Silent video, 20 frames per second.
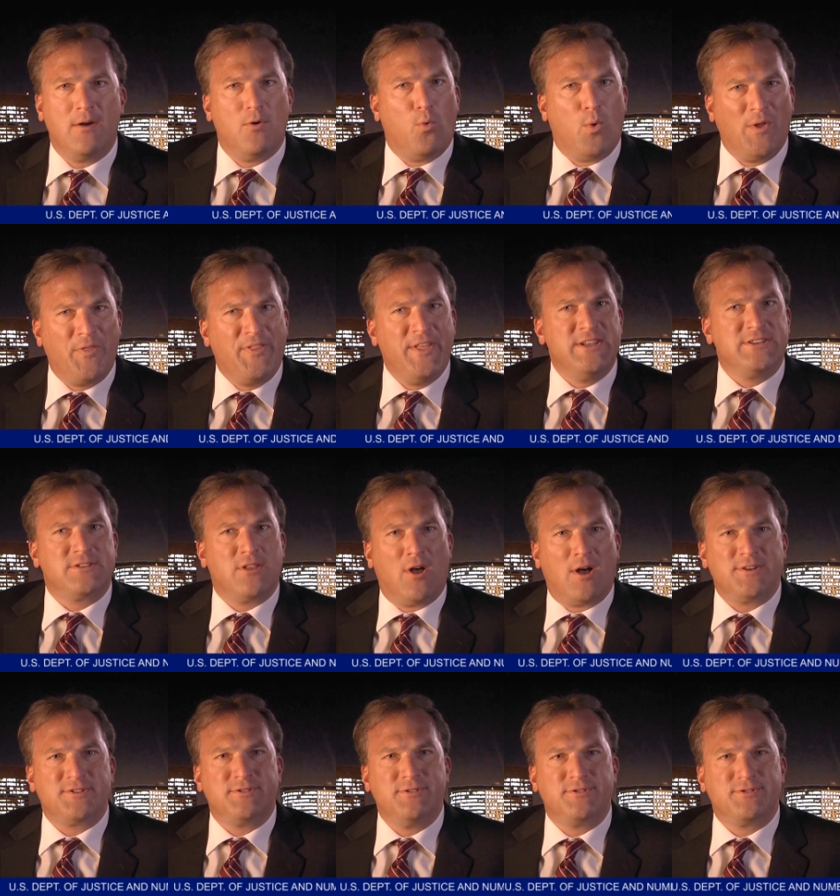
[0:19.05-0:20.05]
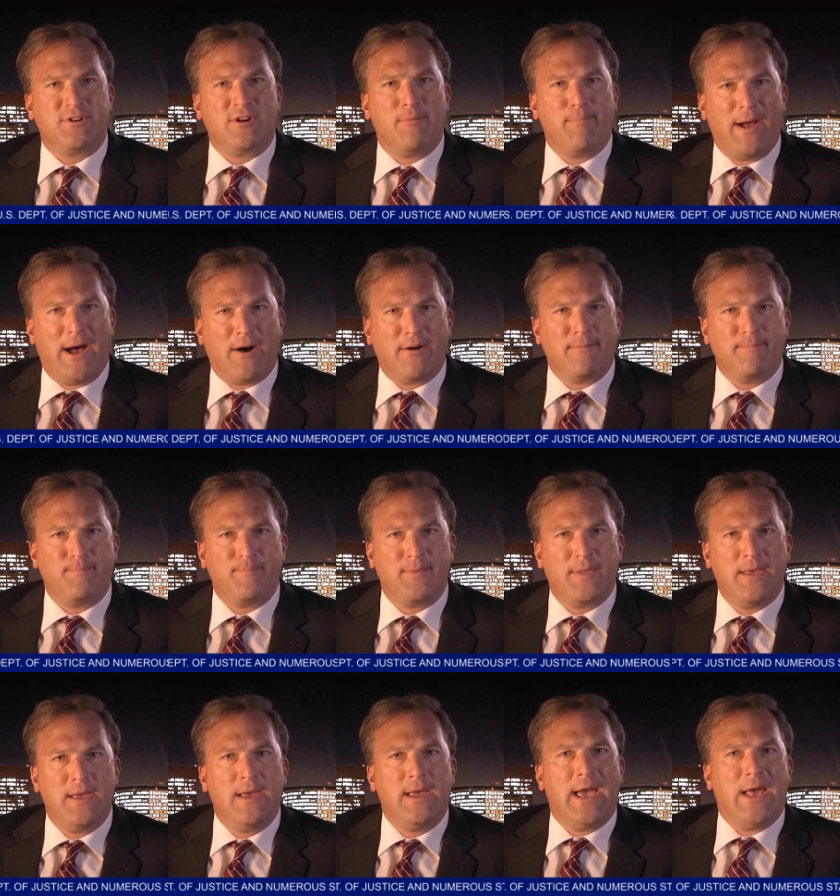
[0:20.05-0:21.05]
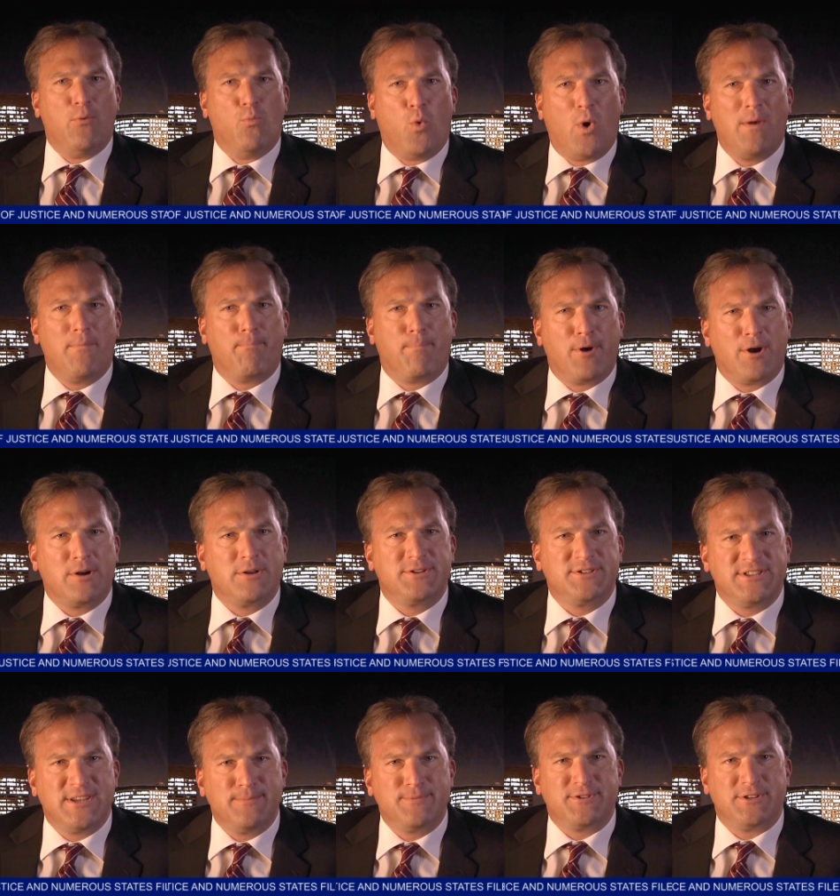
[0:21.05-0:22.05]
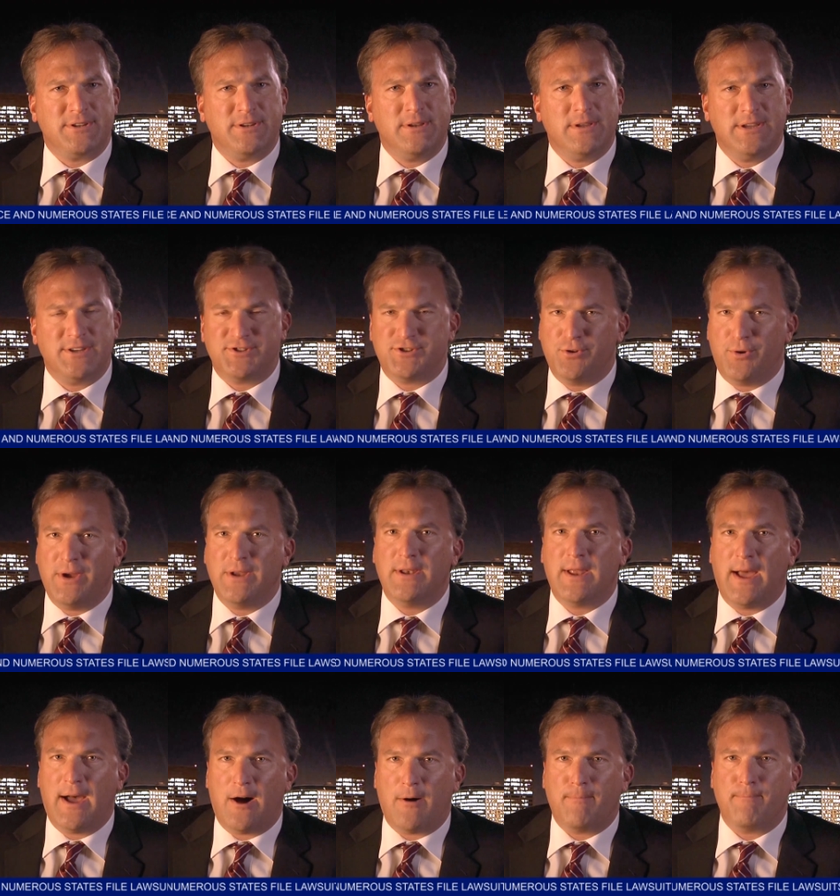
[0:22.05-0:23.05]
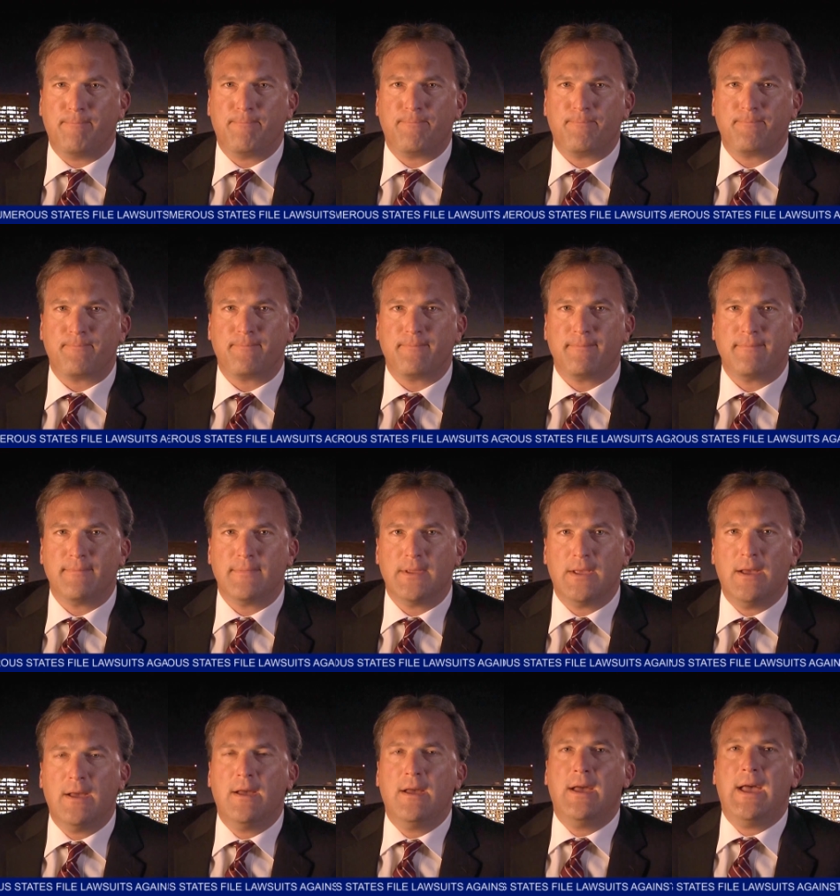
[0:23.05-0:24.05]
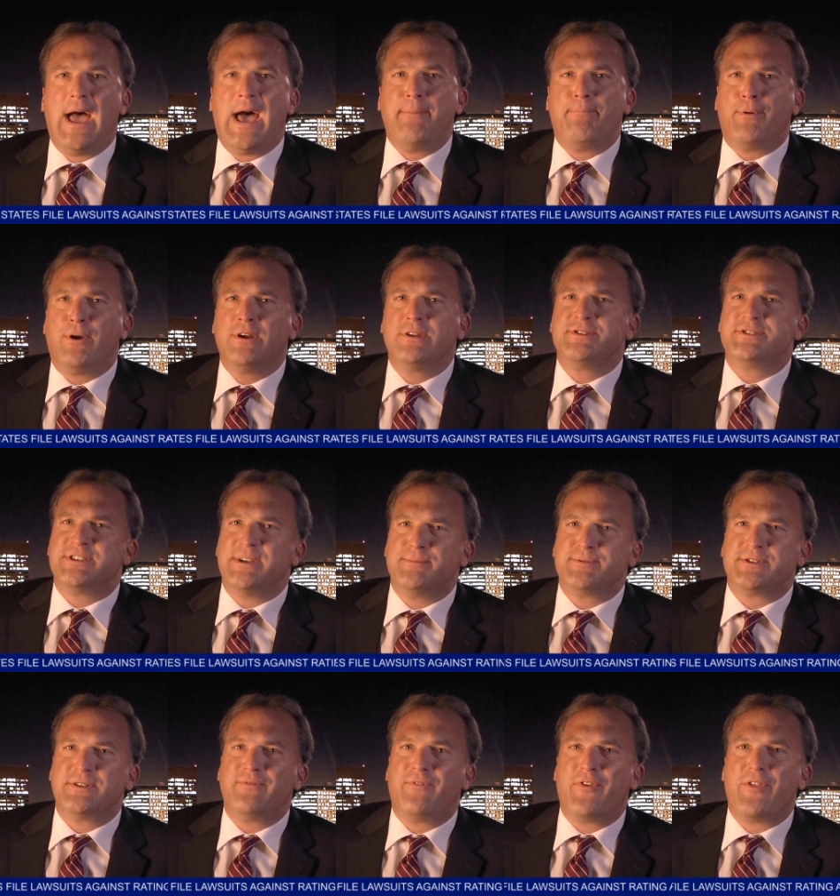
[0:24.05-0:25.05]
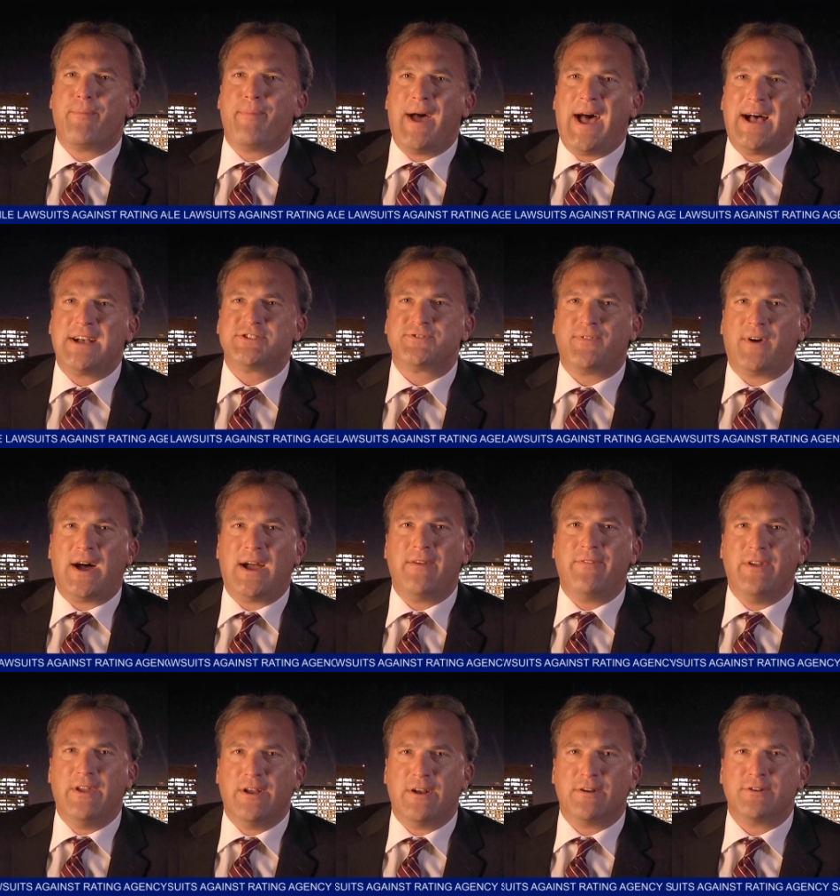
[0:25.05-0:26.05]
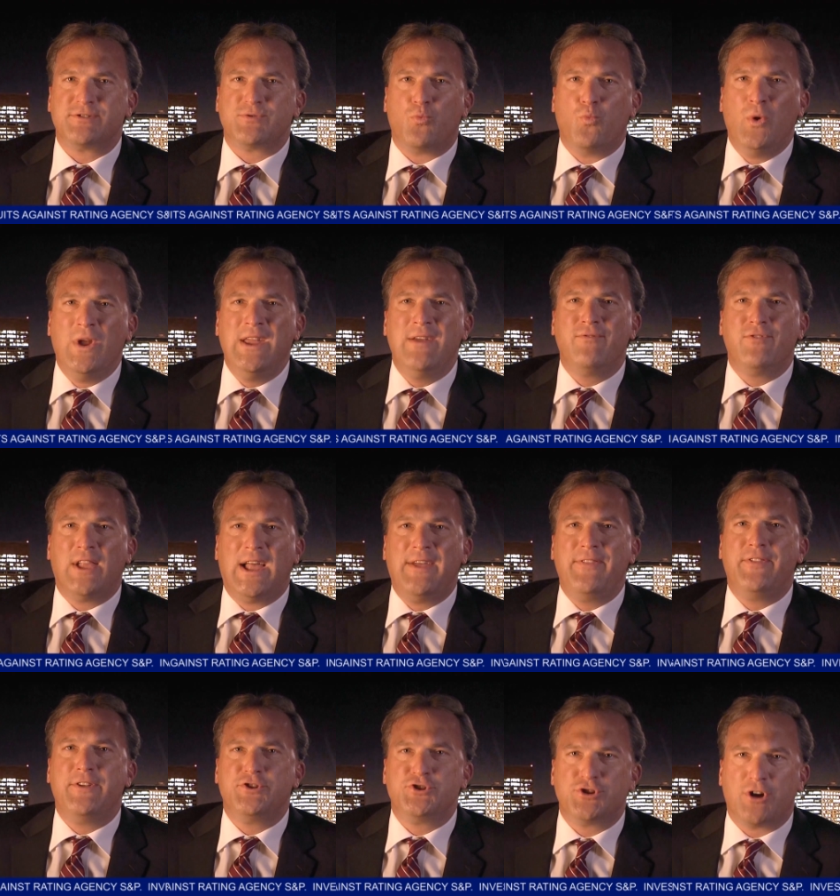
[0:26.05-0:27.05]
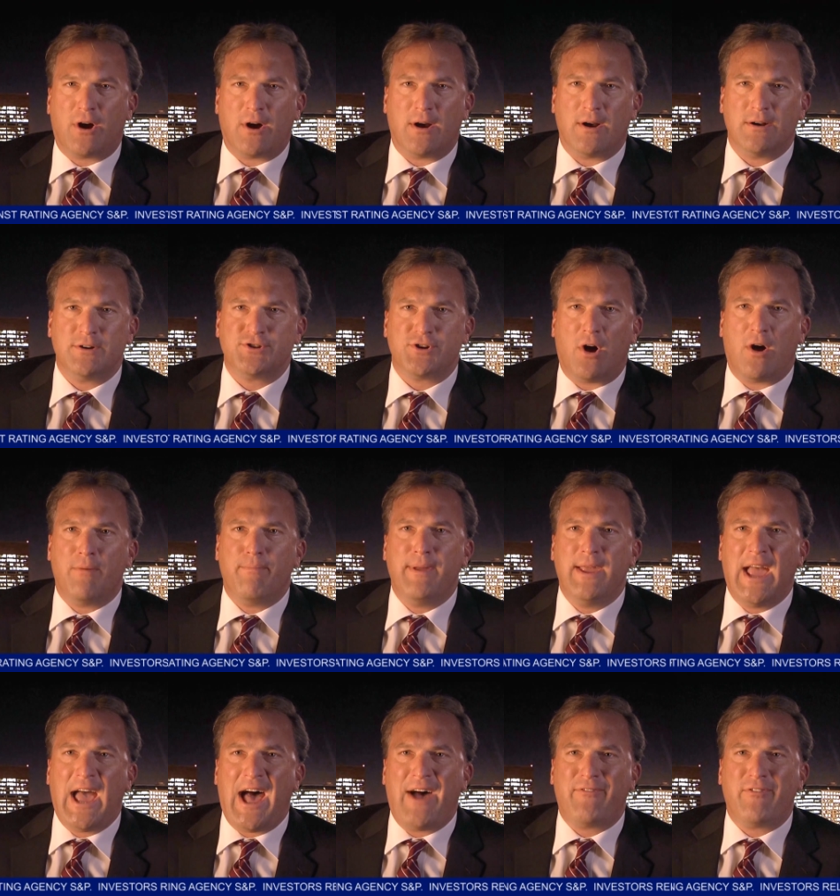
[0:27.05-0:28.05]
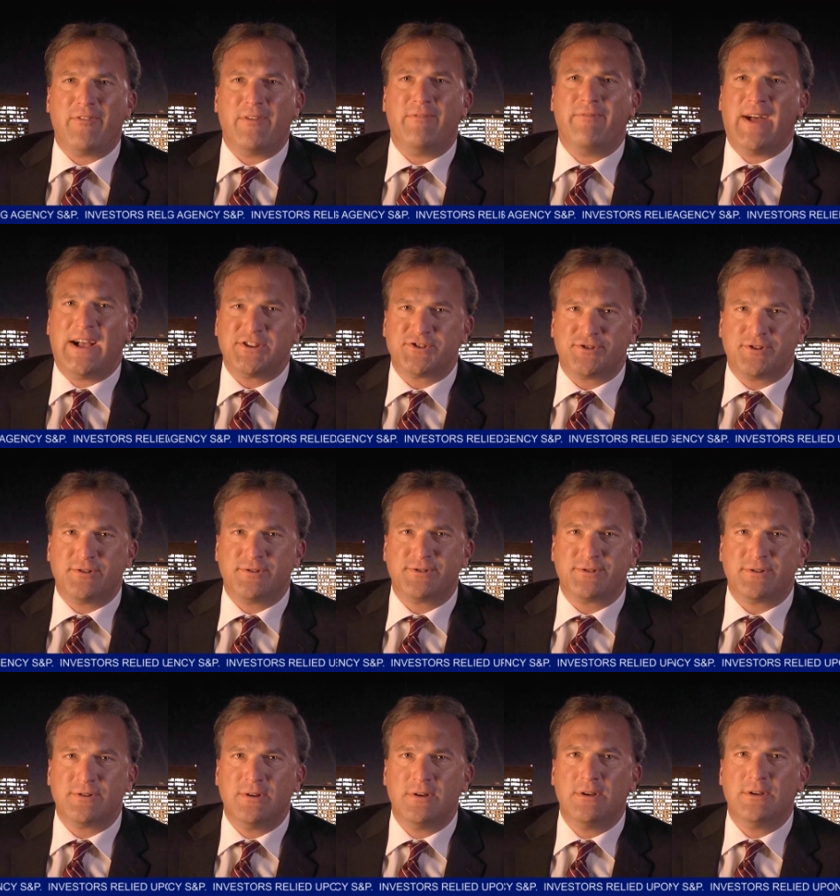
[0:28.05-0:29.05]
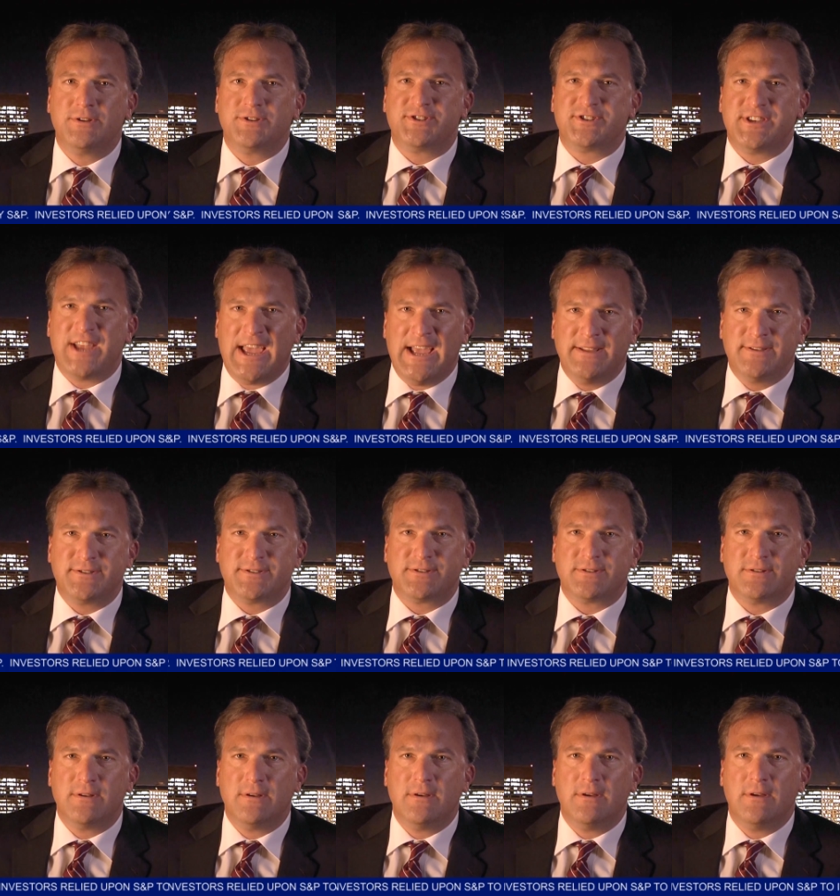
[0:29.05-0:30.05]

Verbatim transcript: what these lawsuits are about, and what Burg Simpson is doing to help. At Burg Simpson for the past five years, we've led the charge on behalf of investors, states,